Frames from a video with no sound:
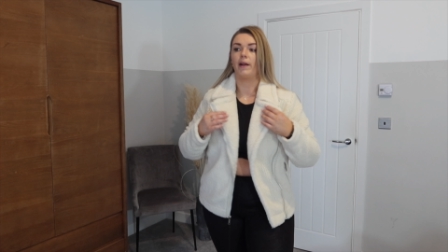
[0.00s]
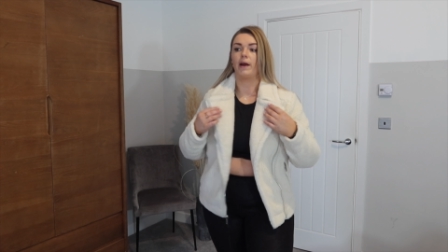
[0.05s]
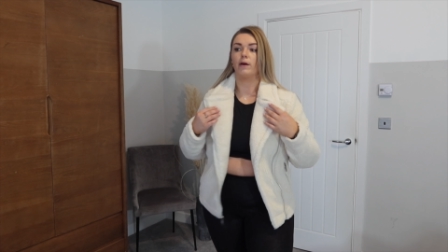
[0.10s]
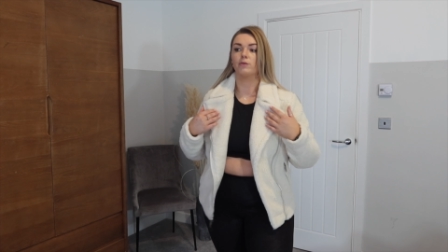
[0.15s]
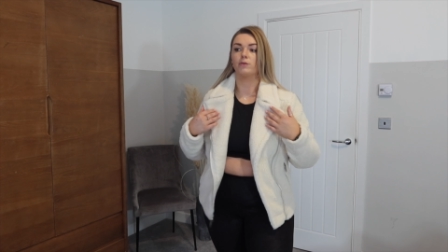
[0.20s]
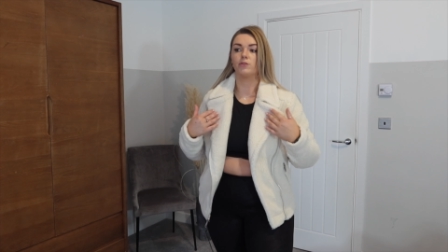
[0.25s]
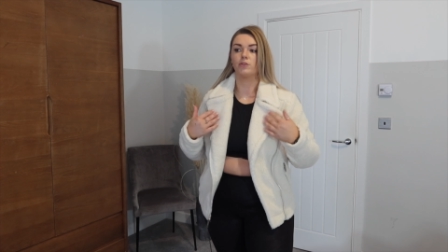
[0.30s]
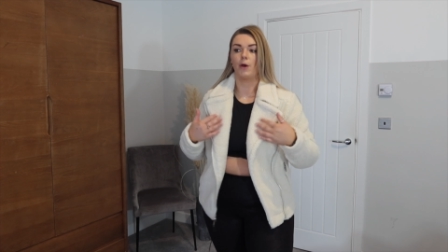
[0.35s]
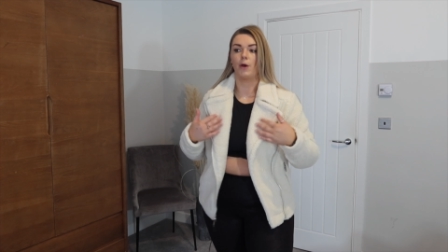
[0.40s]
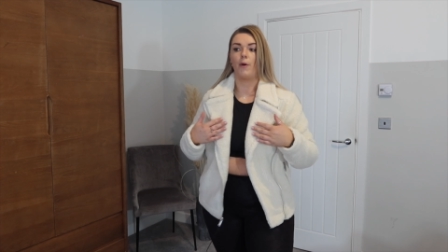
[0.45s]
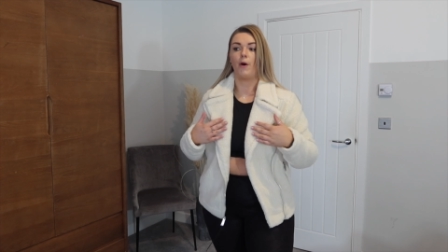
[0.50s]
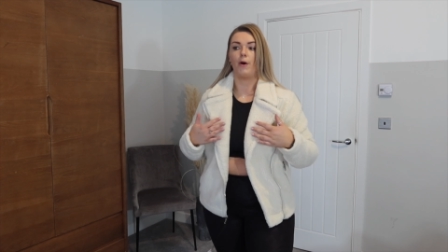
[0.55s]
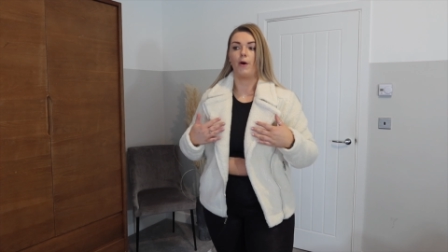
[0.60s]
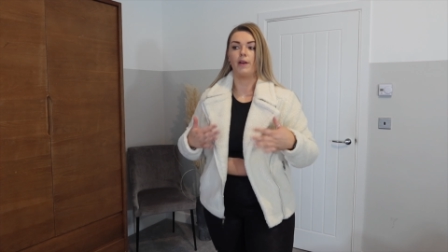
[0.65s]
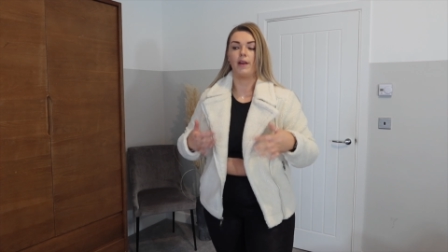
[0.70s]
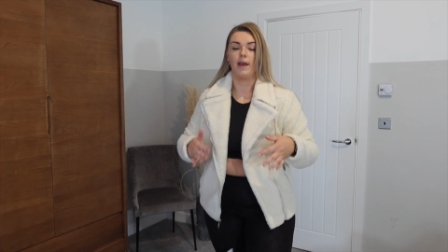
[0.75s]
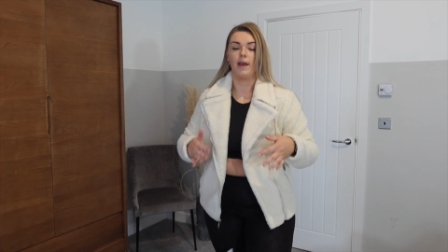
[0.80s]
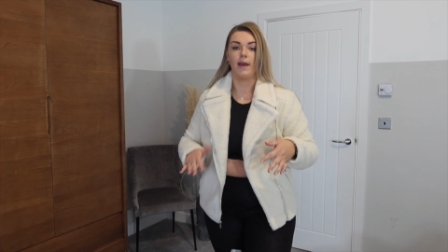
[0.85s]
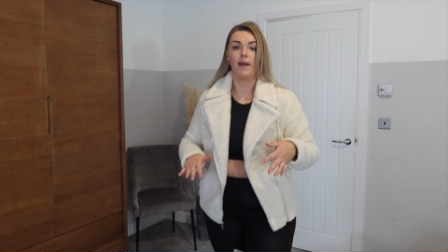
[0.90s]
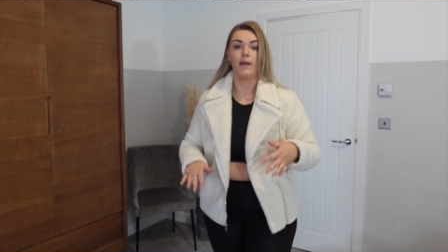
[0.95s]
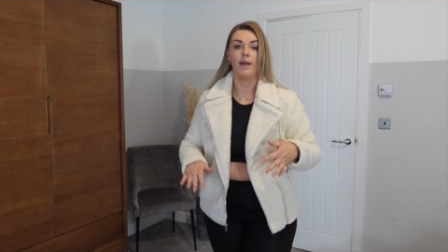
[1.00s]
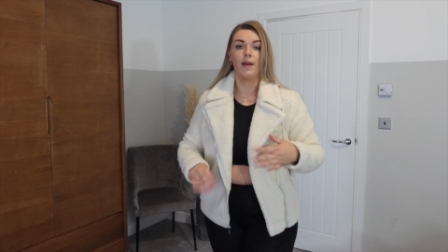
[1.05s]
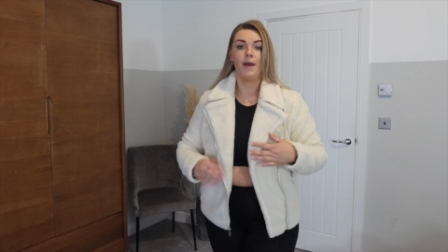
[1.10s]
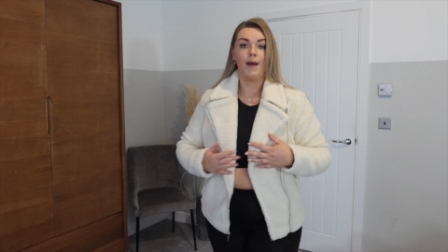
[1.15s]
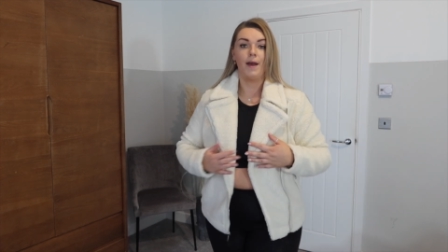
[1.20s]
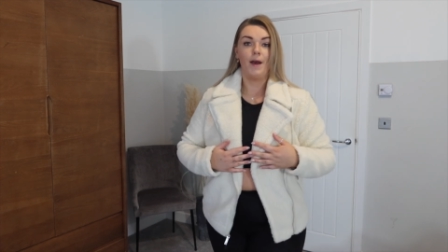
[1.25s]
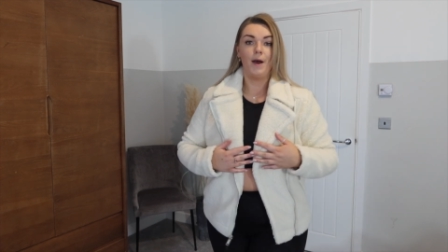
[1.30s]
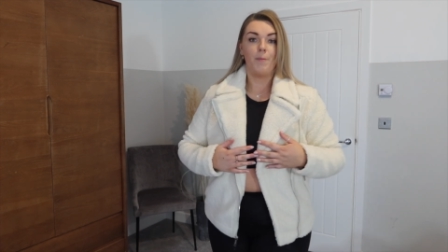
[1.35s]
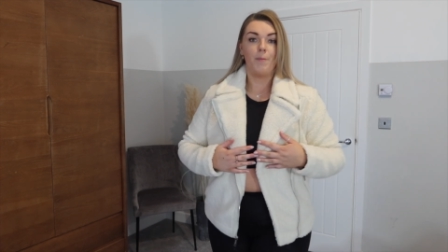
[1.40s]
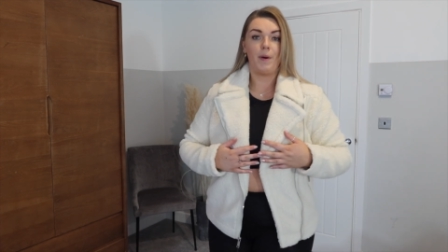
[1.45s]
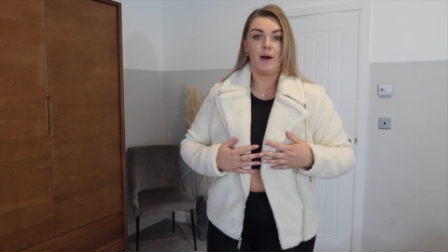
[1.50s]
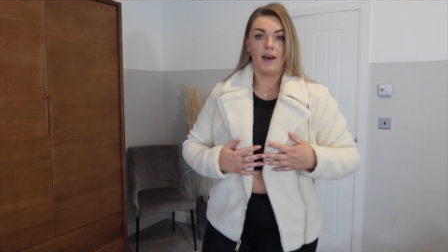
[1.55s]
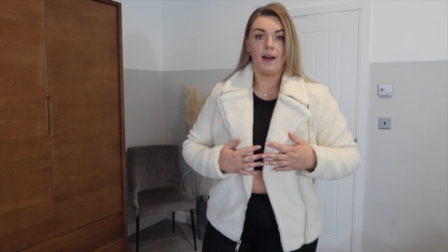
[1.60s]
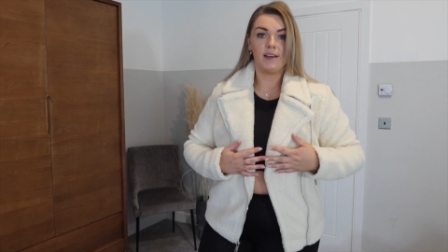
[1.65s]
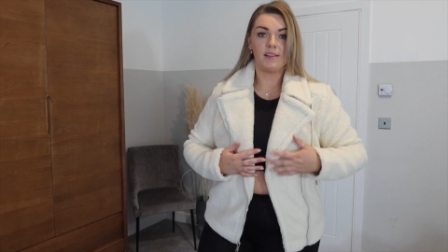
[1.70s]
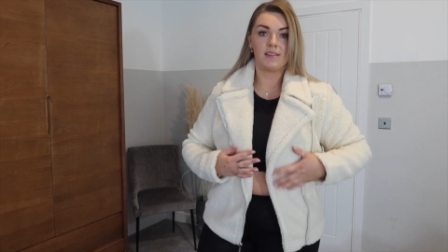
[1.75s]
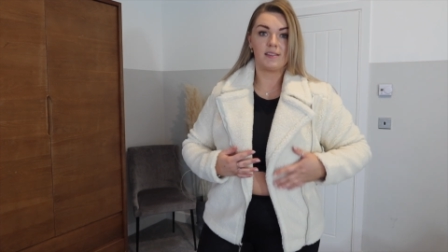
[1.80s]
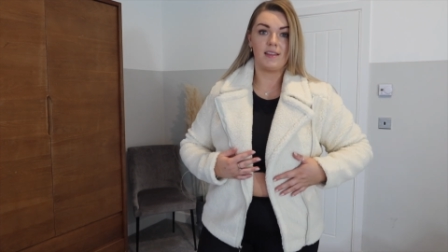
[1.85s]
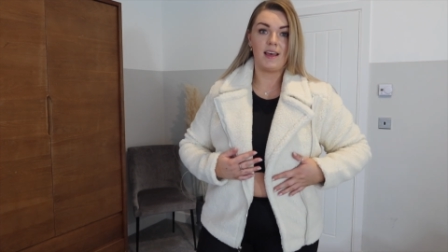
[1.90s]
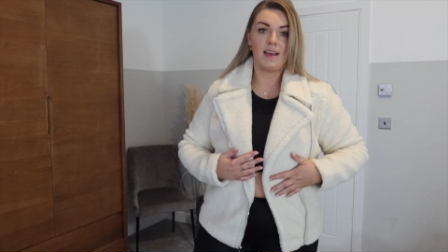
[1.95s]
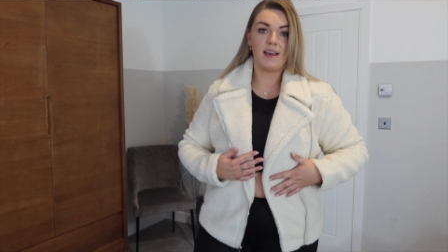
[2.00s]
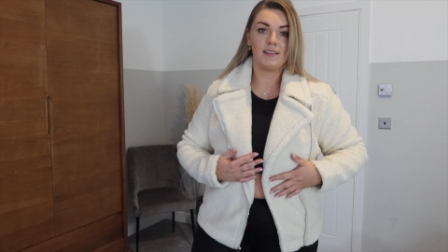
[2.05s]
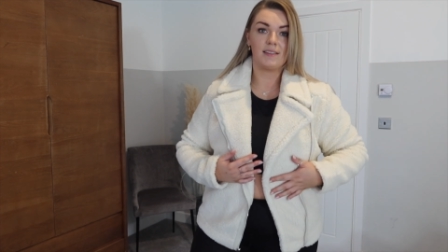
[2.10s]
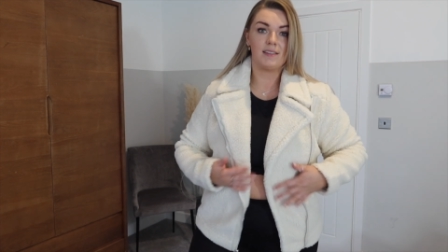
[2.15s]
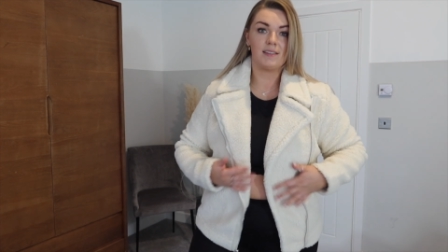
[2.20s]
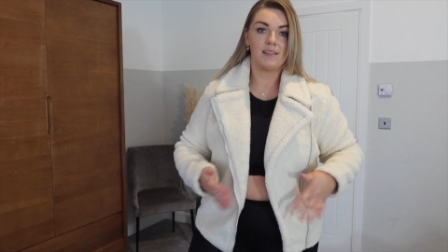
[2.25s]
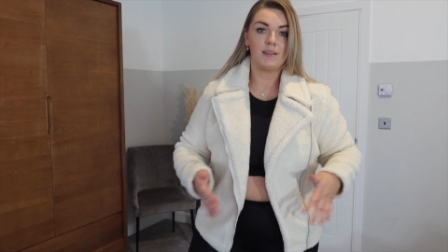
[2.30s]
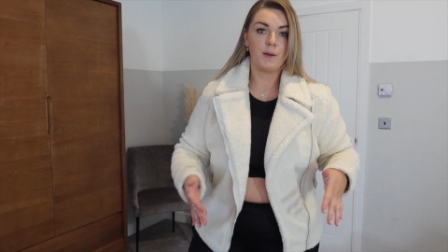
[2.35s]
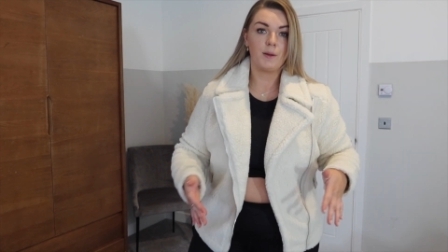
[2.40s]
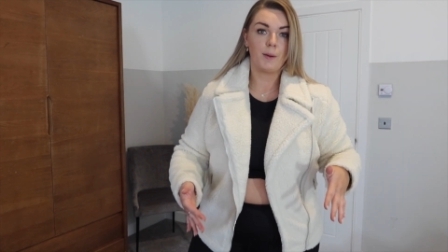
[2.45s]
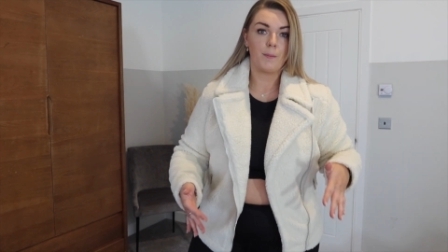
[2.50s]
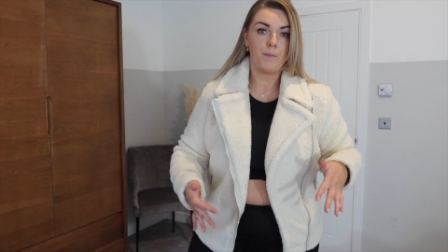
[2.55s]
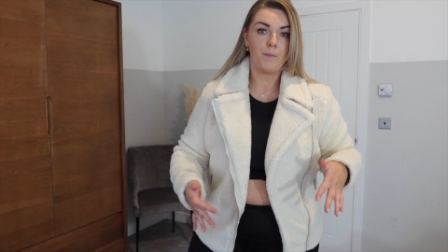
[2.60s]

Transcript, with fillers: now, it's so hot in here. But it's this